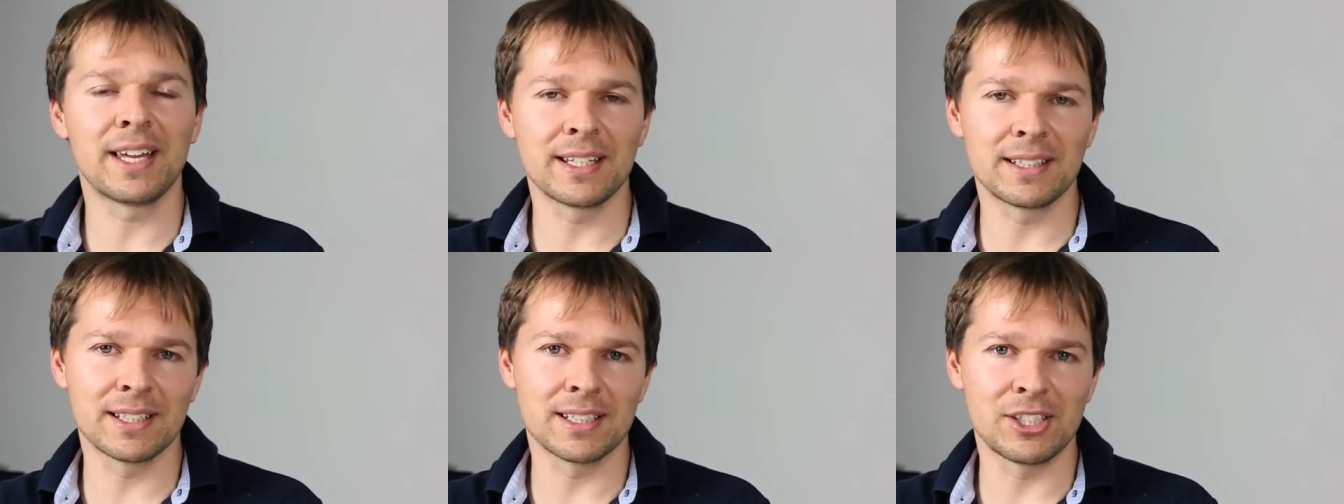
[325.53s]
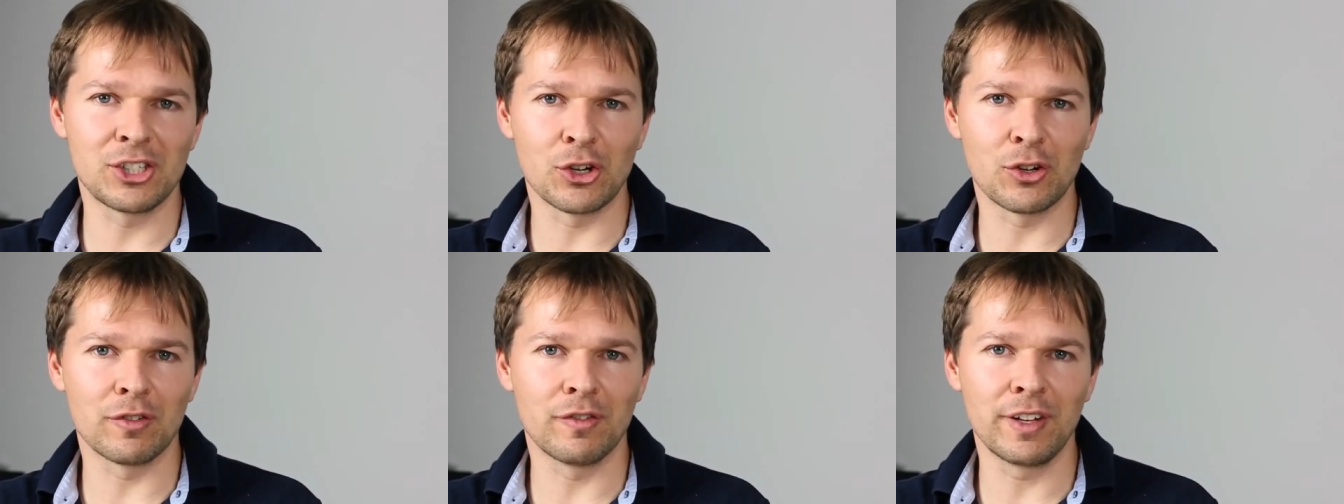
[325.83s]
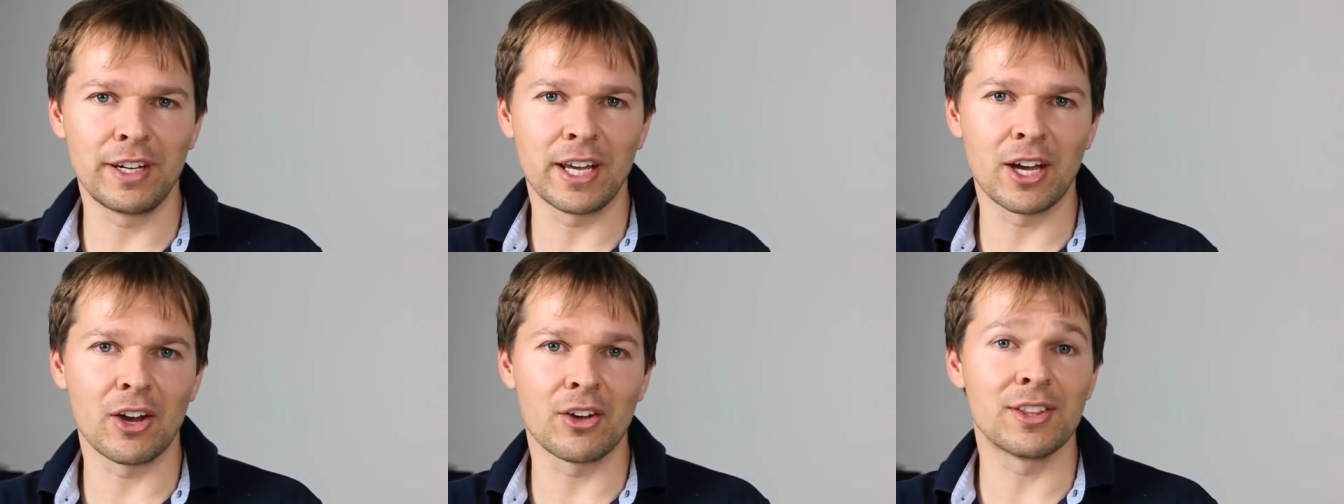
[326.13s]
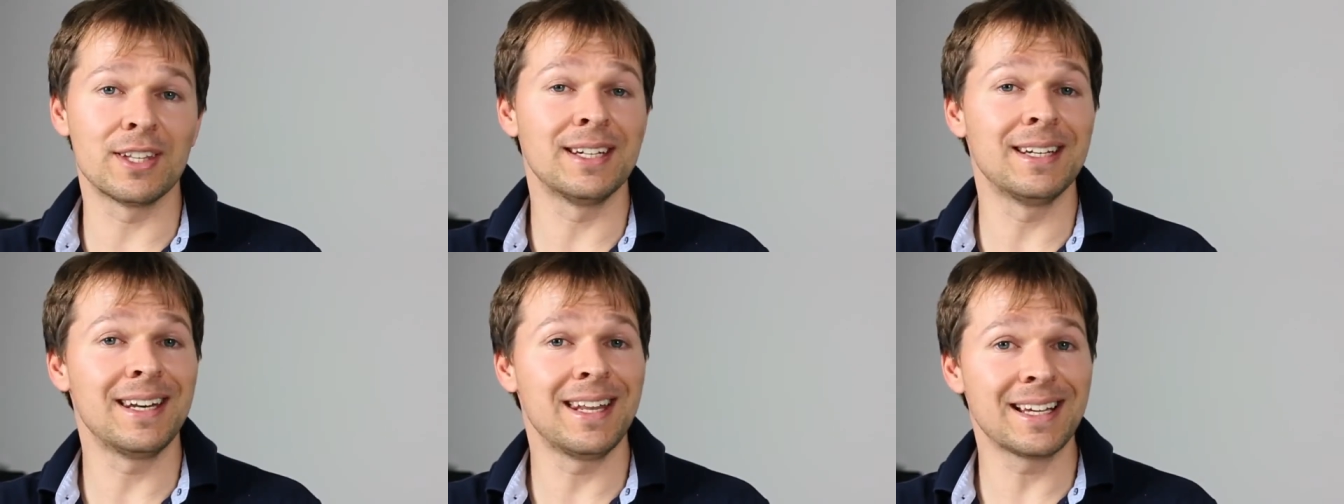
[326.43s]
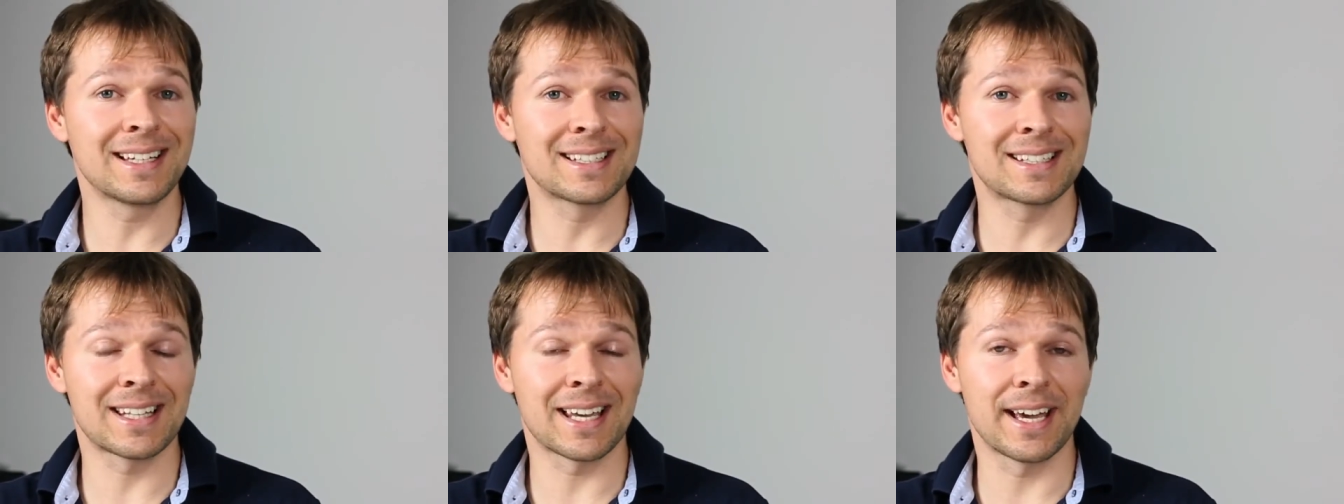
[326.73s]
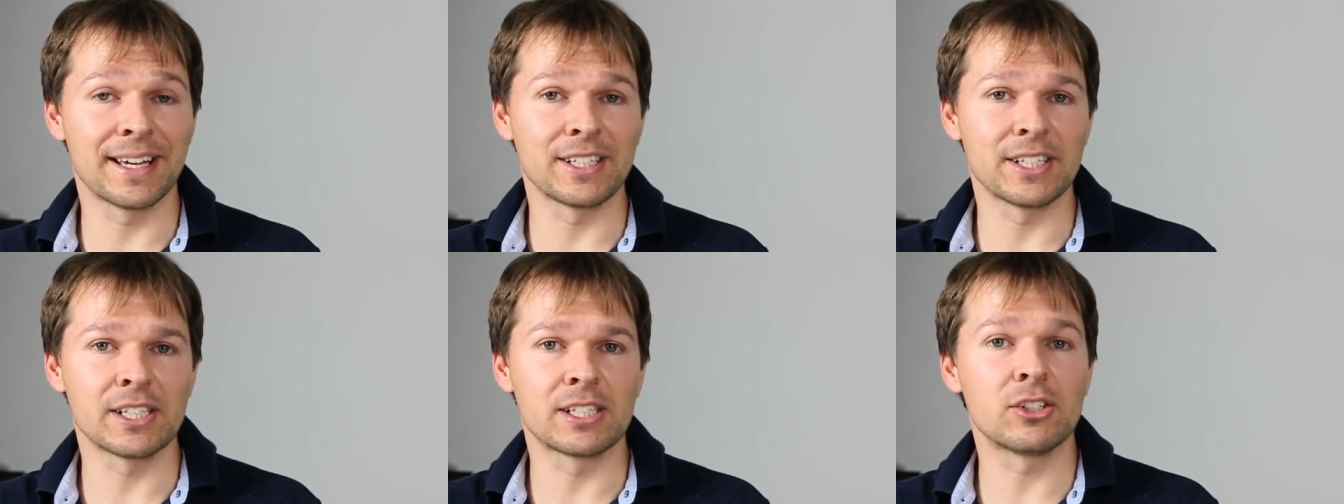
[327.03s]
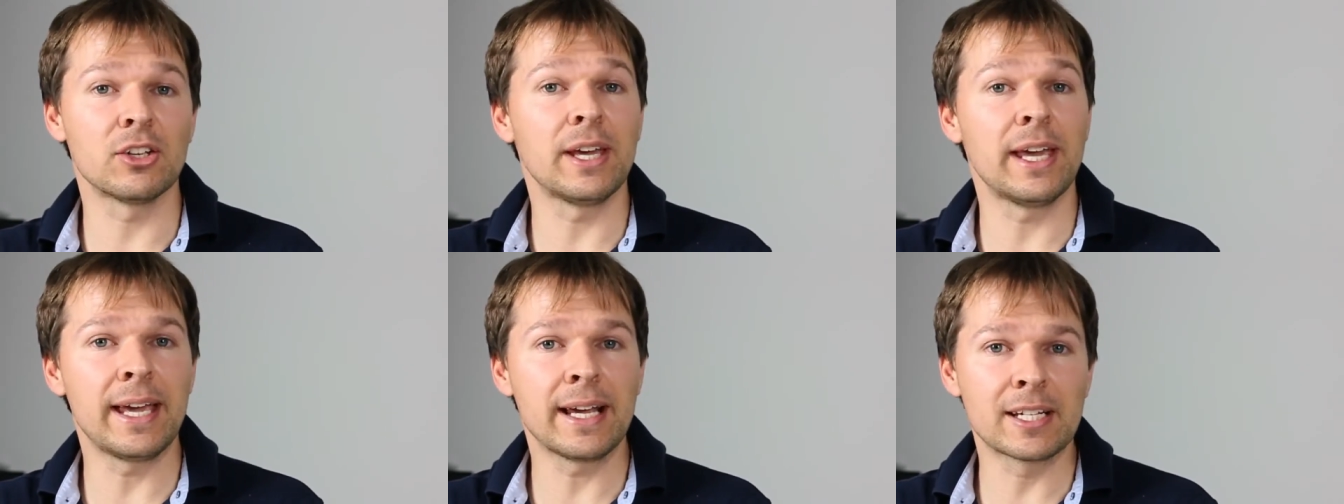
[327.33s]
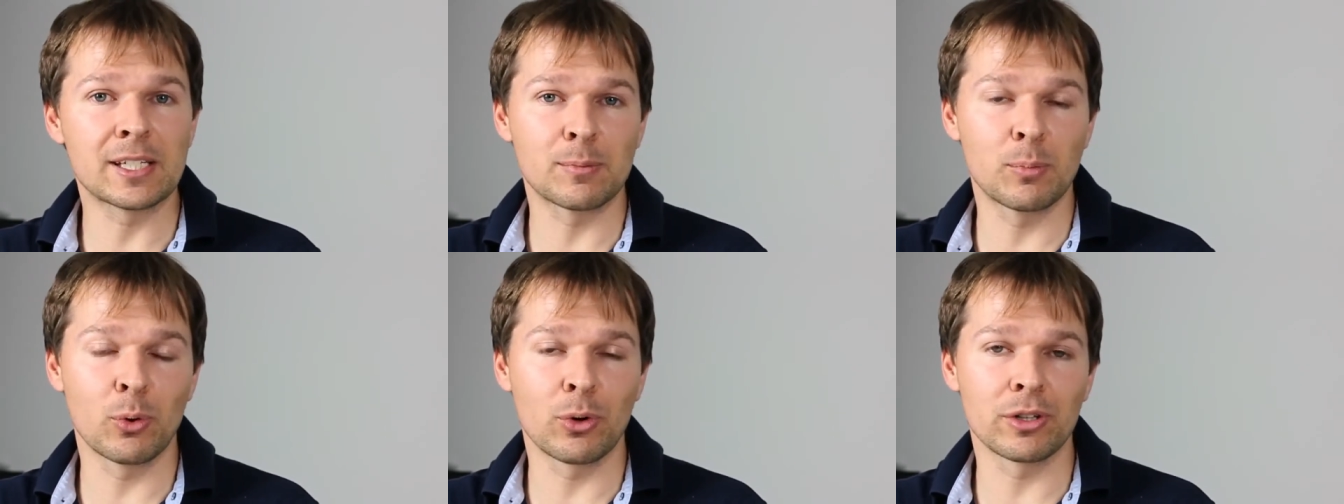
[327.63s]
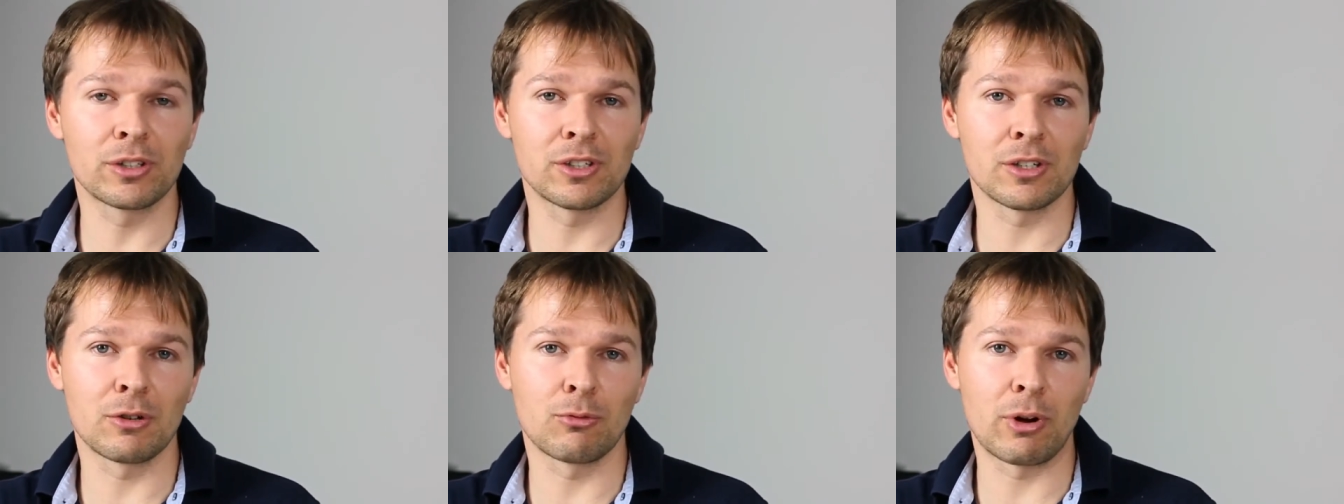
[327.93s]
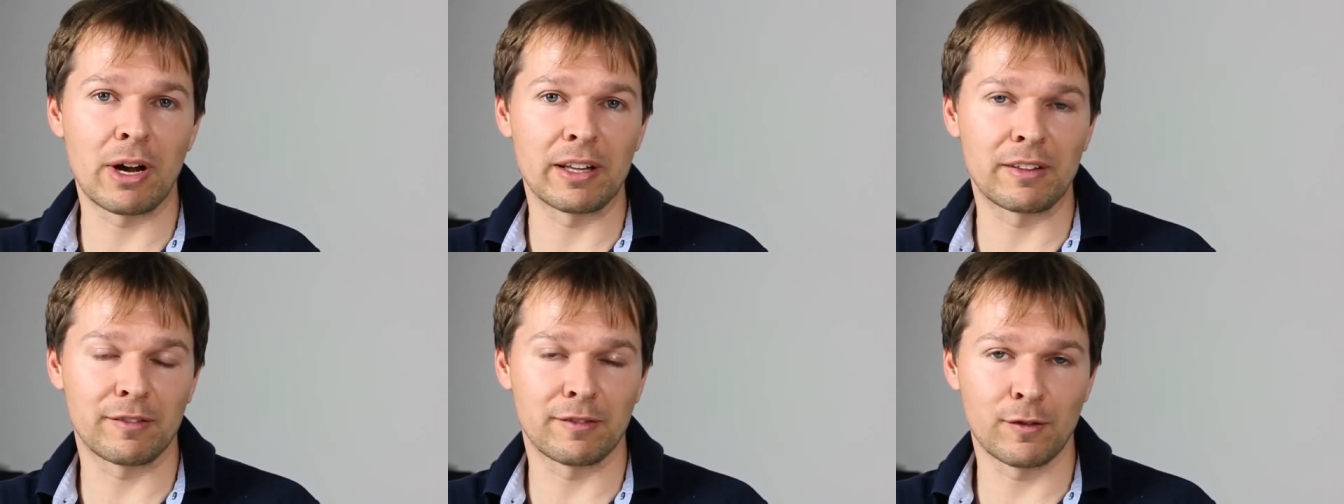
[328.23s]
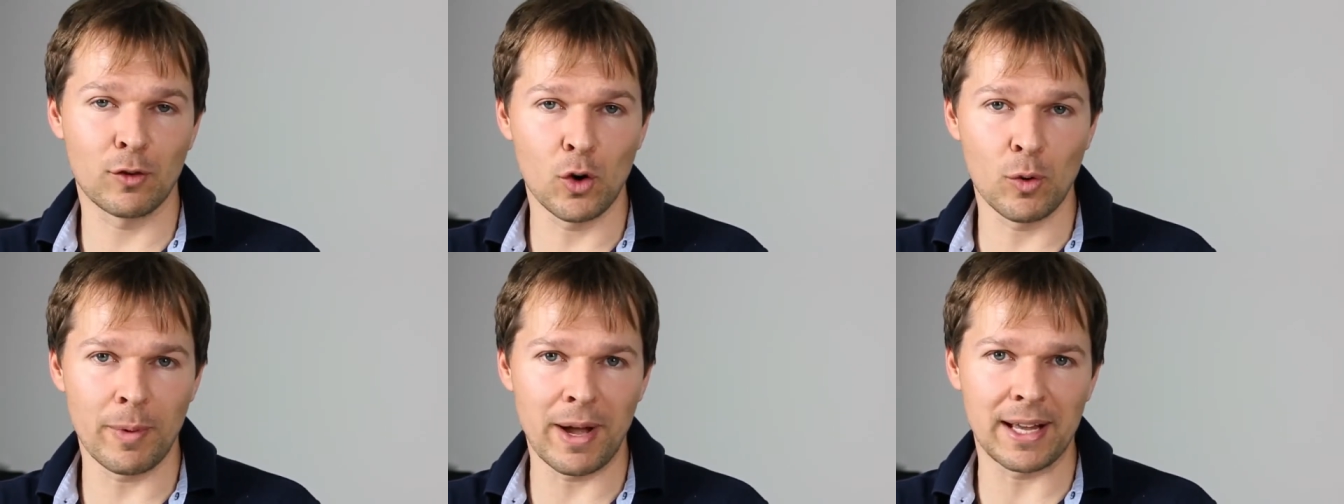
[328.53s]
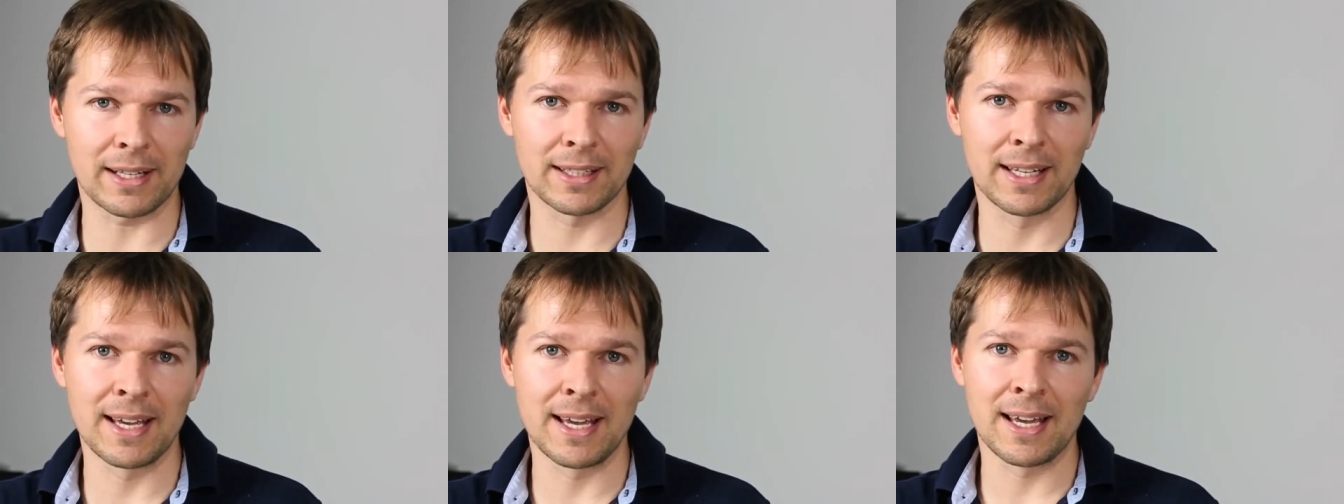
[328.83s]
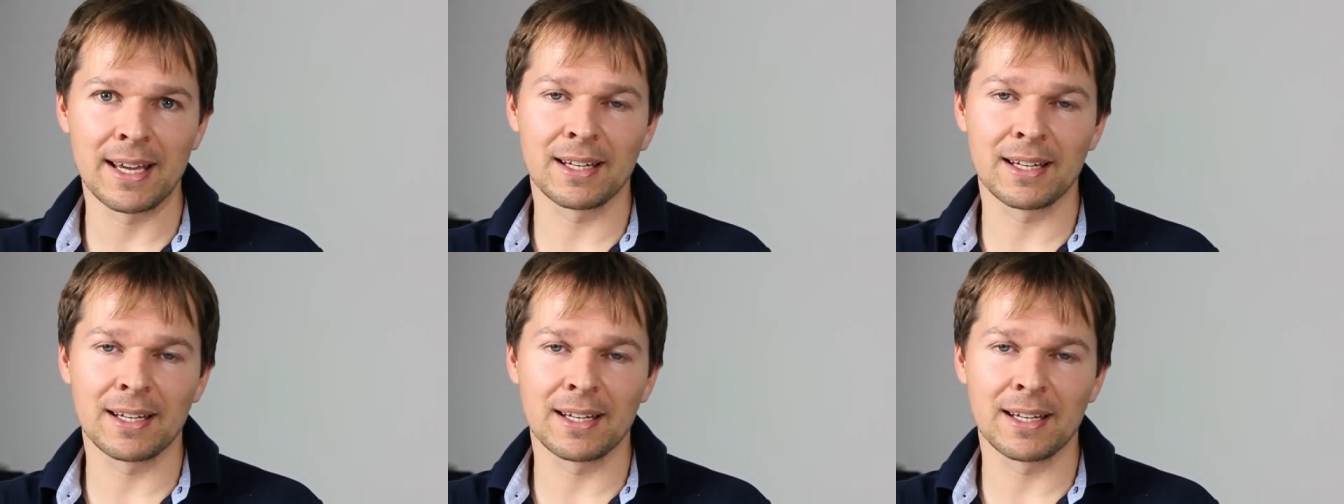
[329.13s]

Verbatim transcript: edited your video, the next stage is to export it to the right format.